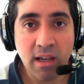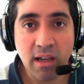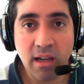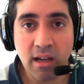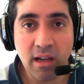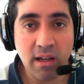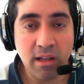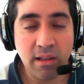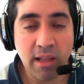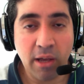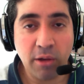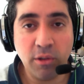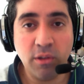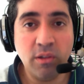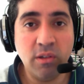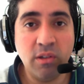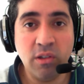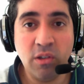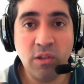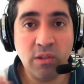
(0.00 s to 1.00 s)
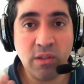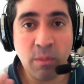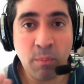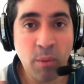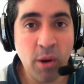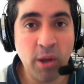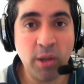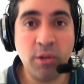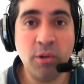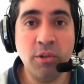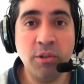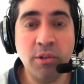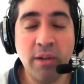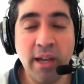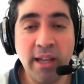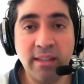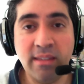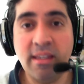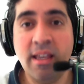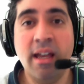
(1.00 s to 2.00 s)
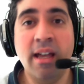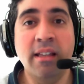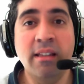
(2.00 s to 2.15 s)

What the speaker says: allow you to use the mic on your headset